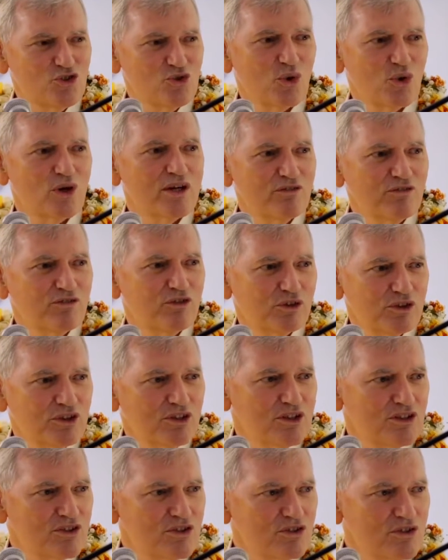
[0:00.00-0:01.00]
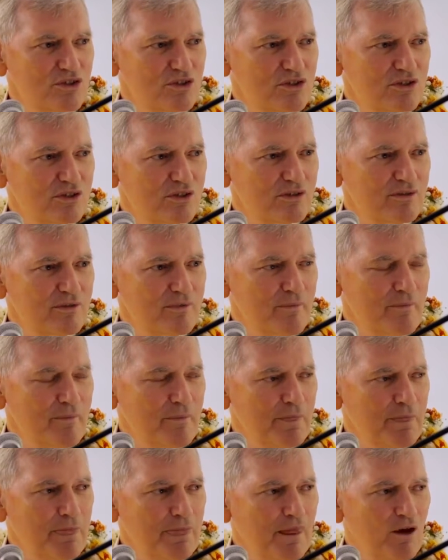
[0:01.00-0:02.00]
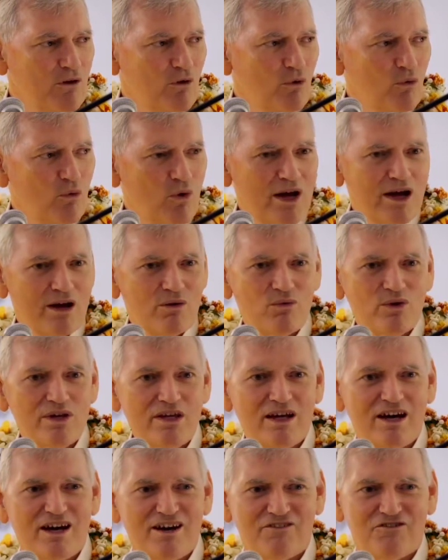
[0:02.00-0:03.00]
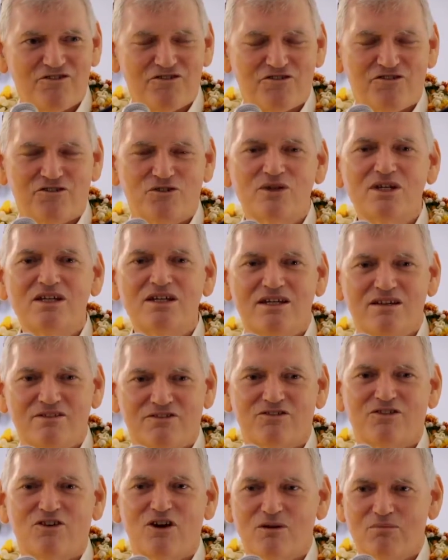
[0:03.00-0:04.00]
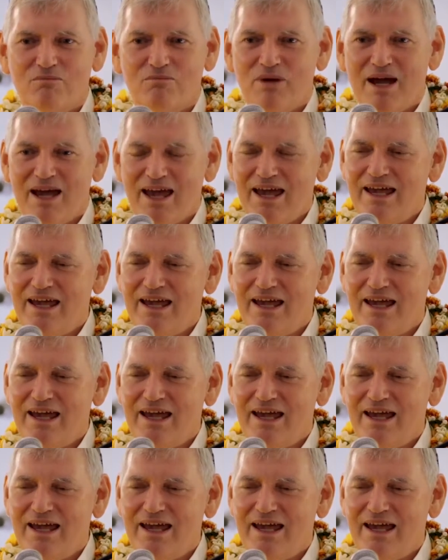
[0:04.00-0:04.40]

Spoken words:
joyfulness, where we are free from